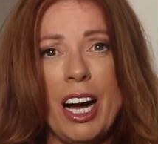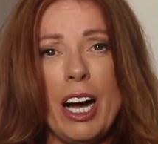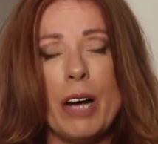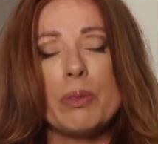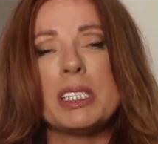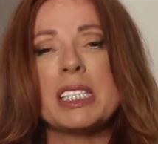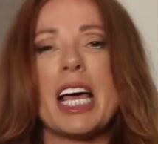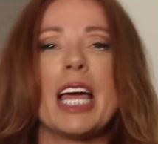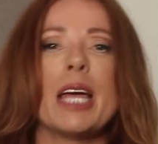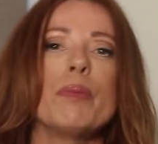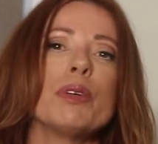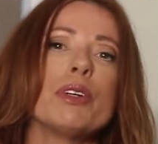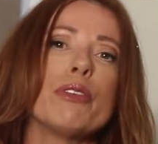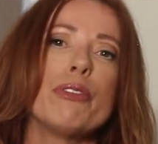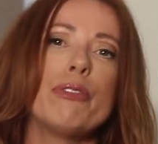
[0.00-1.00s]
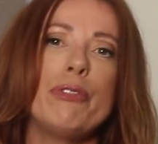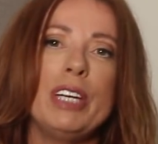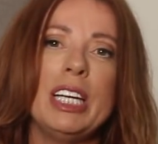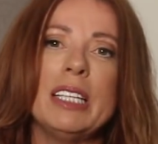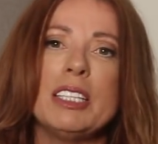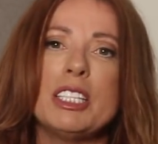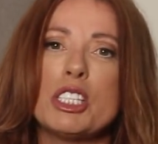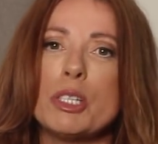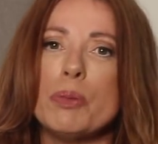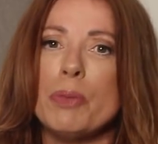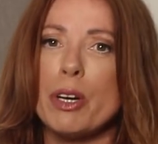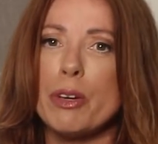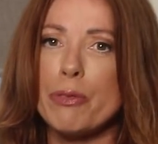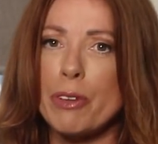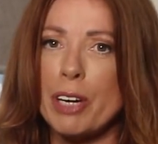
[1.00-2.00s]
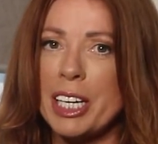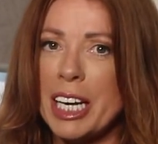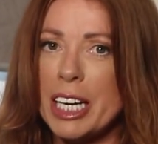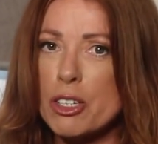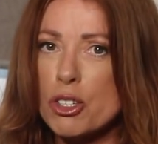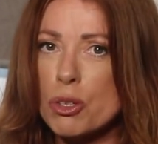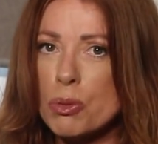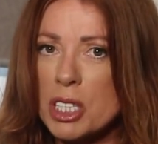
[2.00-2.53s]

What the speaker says: I was able to feel into my financial